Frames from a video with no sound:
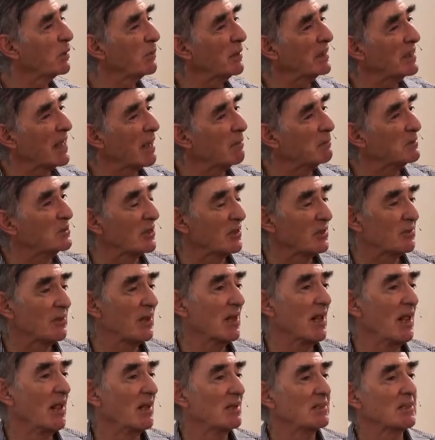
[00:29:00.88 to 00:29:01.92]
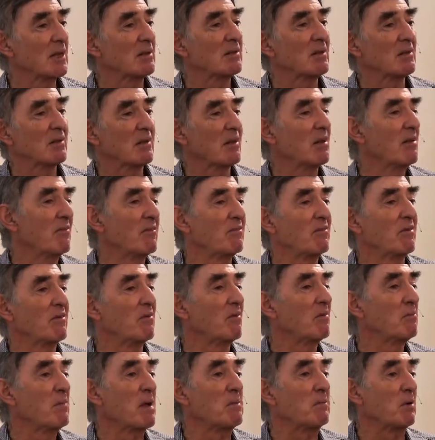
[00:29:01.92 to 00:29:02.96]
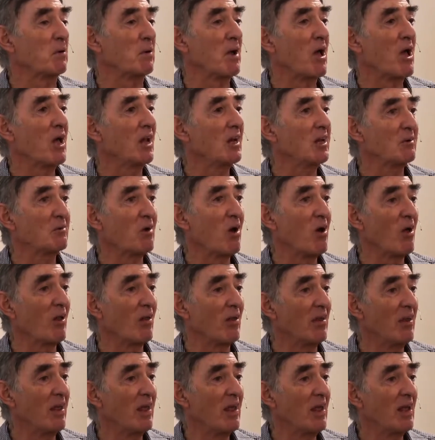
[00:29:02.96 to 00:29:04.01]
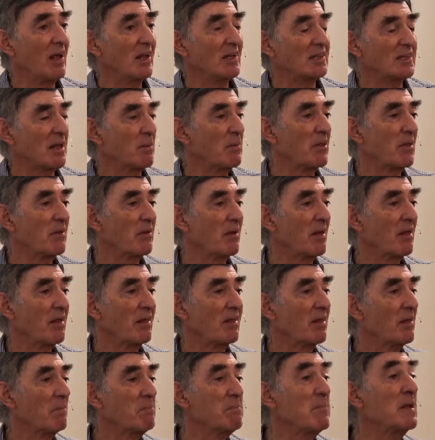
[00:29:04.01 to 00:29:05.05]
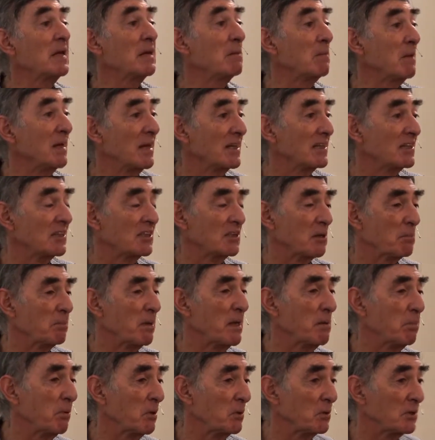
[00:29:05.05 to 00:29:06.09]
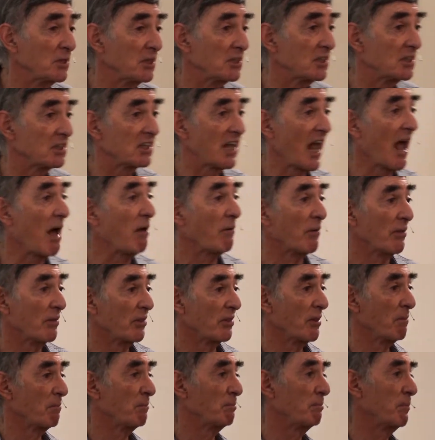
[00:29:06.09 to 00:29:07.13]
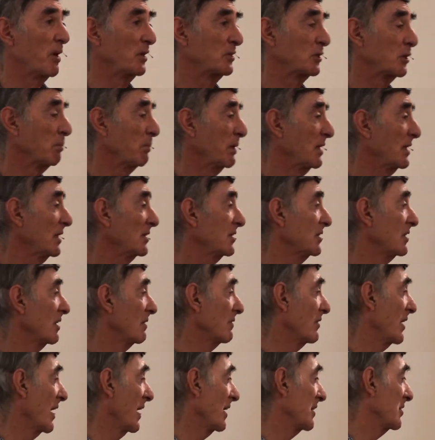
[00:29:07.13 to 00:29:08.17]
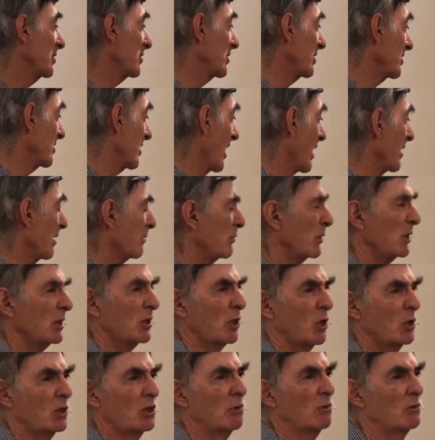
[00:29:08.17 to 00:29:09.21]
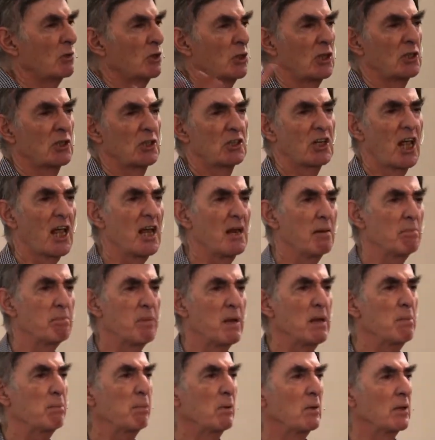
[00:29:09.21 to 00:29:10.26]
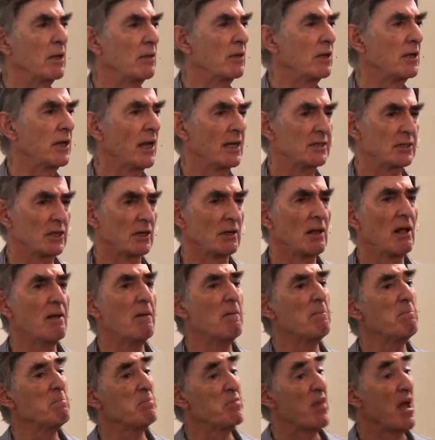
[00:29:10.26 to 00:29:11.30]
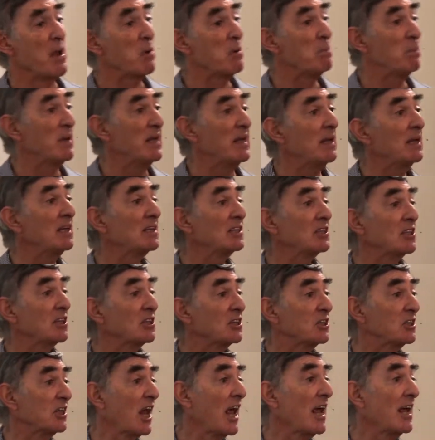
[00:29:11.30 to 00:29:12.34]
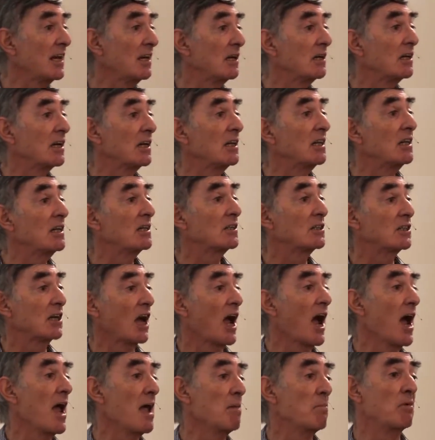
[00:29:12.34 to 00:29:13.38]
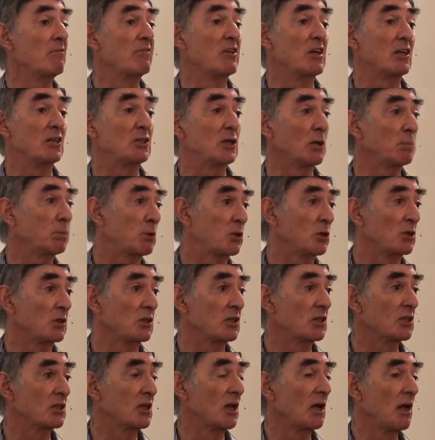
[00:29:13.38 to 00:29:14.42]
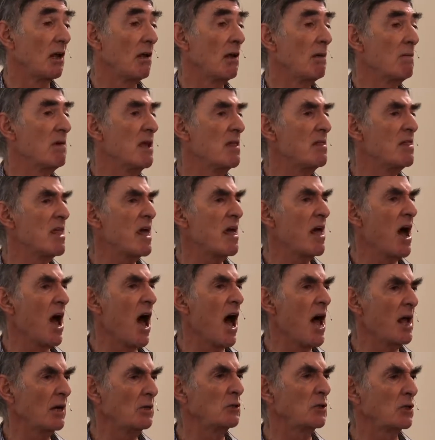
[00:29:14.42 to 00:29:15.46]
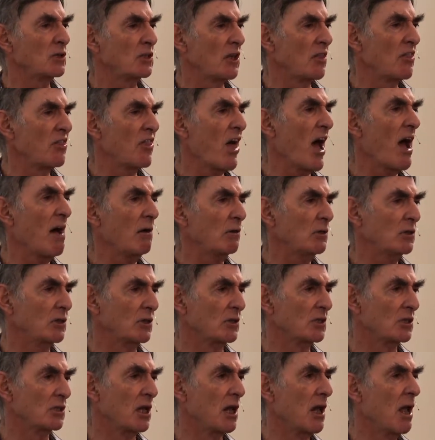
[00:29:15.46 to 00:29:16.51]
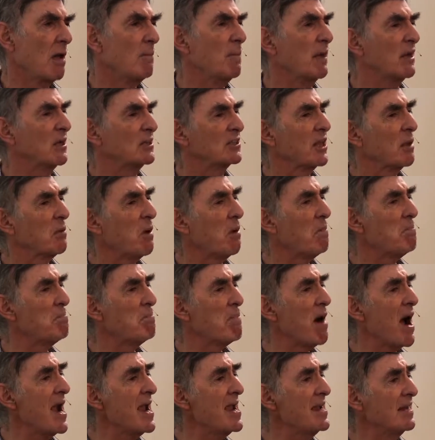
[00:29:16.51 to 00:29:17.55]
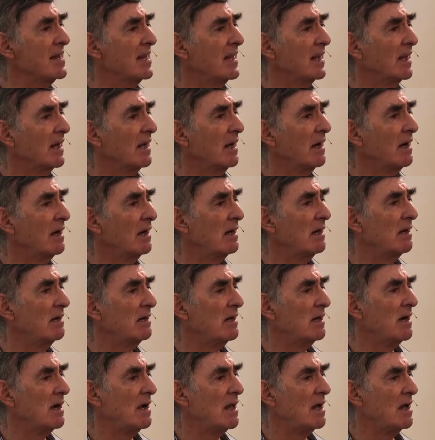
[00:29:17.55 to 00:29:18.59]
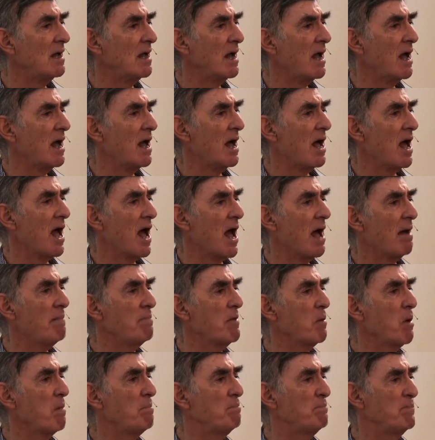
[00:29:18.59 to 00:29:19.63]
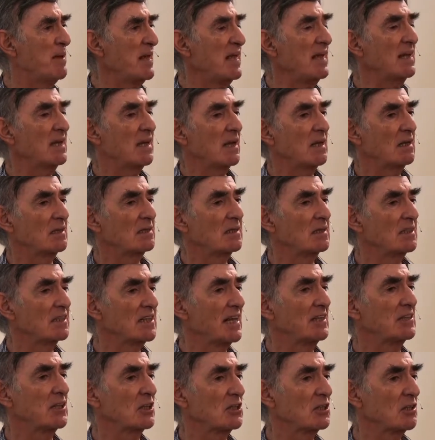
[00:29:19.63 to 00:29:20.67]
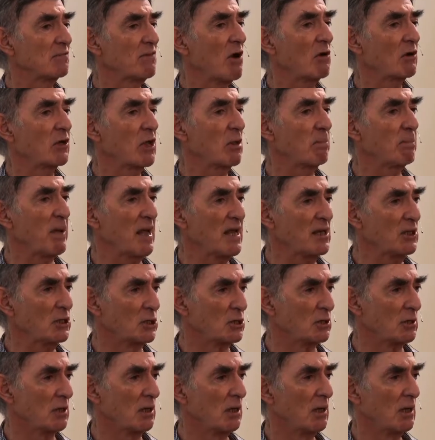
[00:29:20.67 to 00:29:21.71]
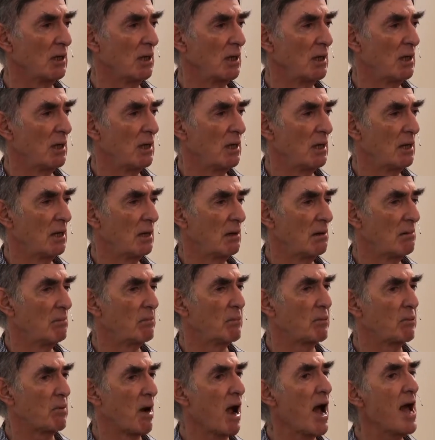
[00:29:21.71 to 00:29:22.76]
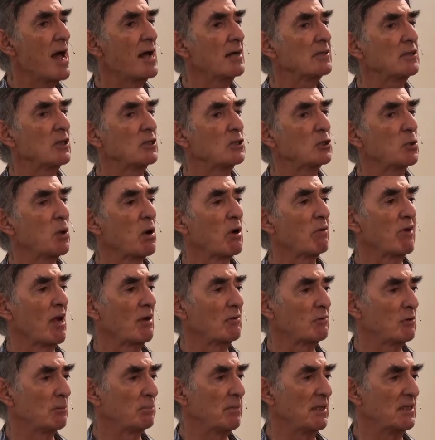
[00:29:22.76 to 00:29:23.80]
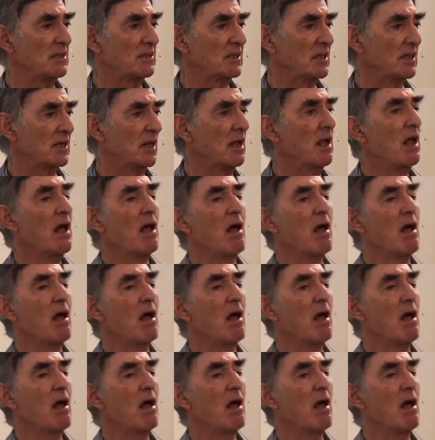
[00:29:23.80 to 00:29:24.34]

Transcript: we come to, you remember earlier on, some of the minimalists, the people who discount the possibility of the Exodus, saying we couldn't sustain people in the desert. They were being sustained in the time of the Egyptians in their hundreds and thousands, because they were mining. And there were big centers of occupation prior to 1200 BC.